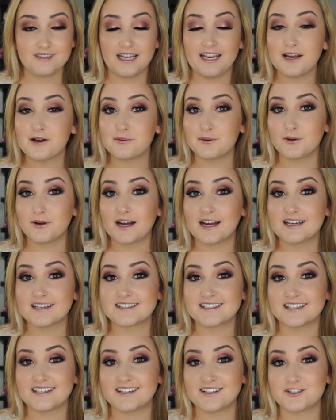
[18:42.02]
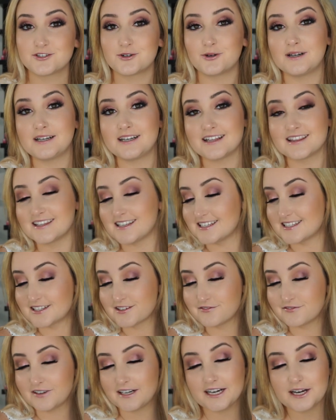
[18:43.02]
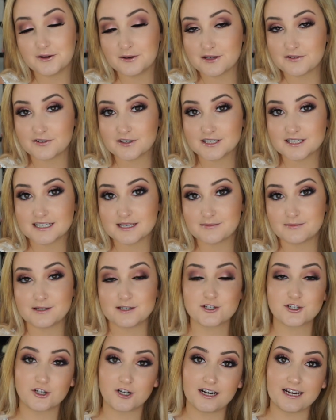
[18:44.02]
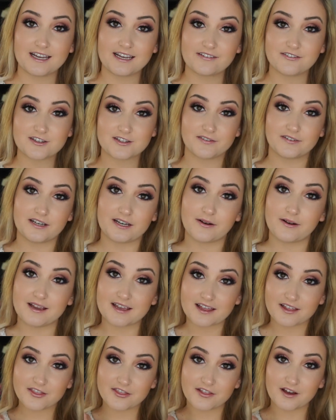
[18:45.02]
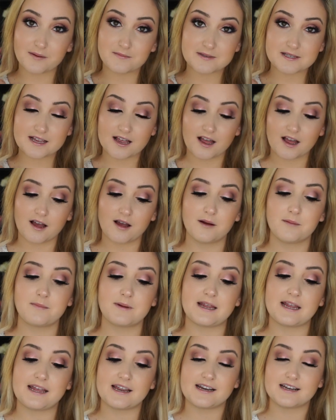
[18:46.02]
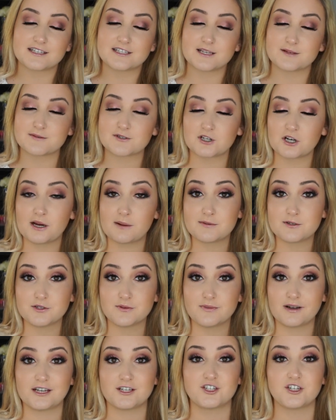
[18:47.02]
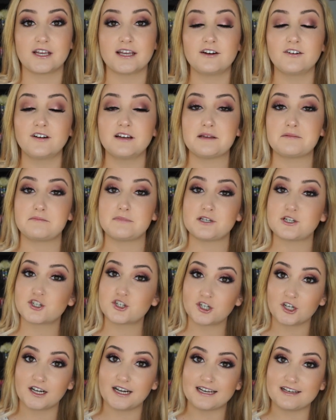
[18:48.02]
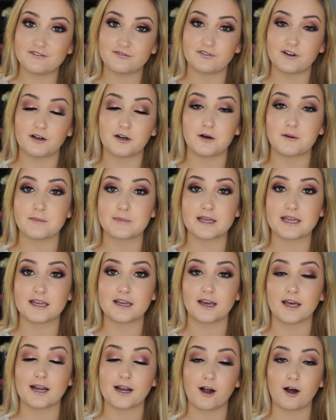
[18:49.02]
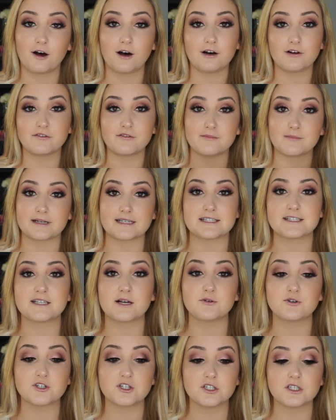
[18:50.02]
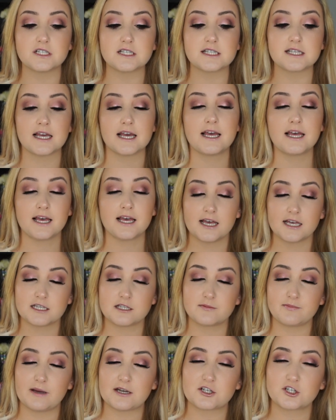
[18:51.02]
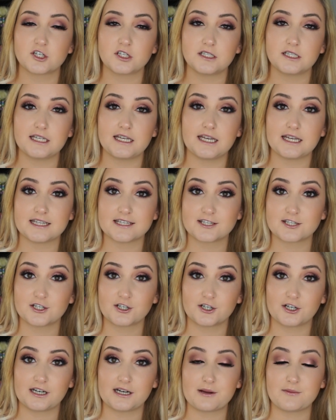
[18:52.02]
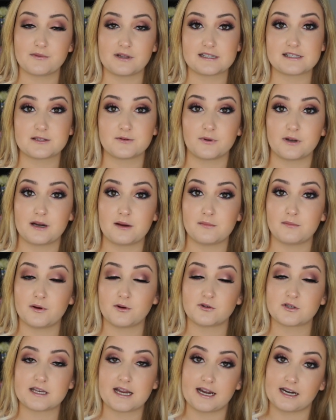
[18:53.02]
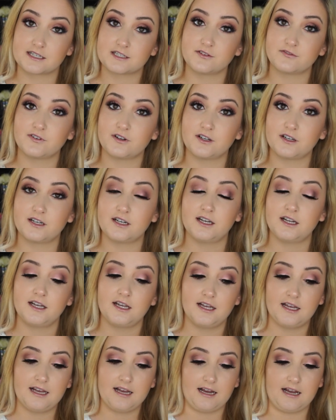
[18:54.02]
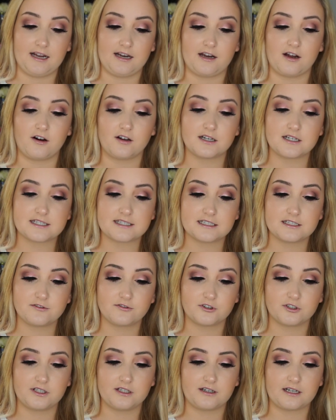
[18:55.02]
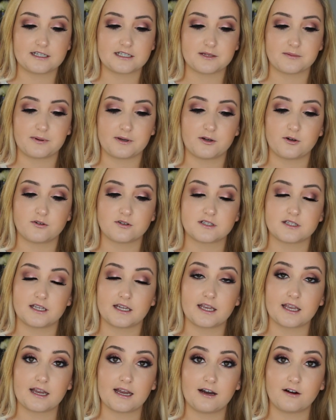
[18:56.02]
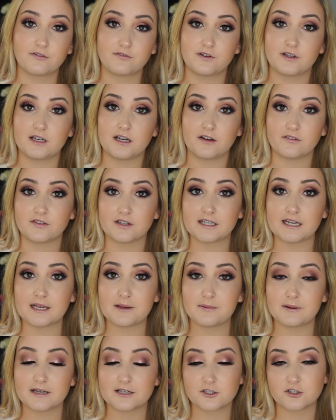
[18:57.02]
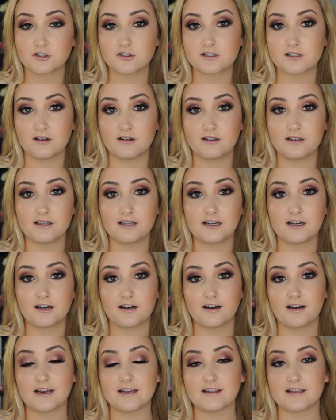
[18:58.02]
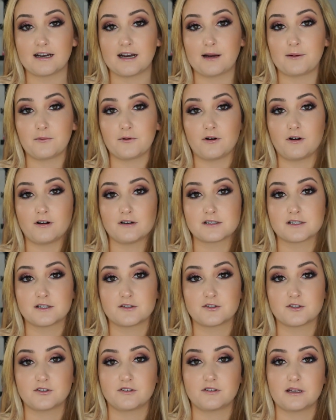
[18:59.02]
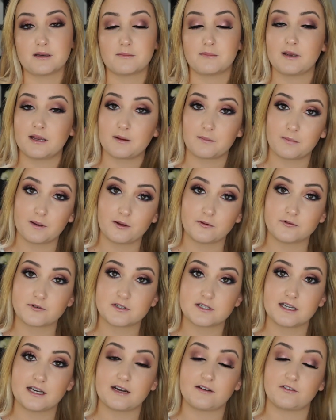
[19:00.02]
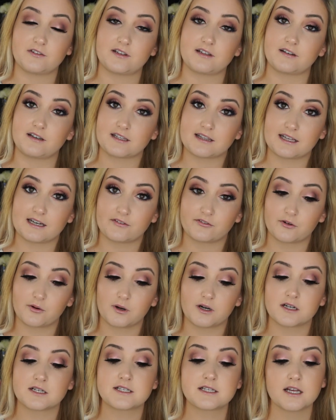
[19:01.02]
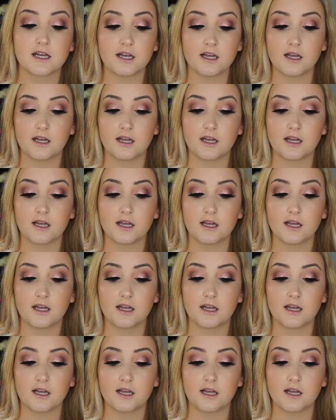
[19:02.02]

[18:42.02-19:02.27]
I hope you guys enjoyed this video. If you did, be sure and give this video a thumbs up and subscribe to my channel, and be sure and follow me on all of my socials, especially Instagram. That's the one I'm most active on. I honestly really like to post like outfit of the day pictures on there, and then I will also do like makeup posts and everything like that, of course.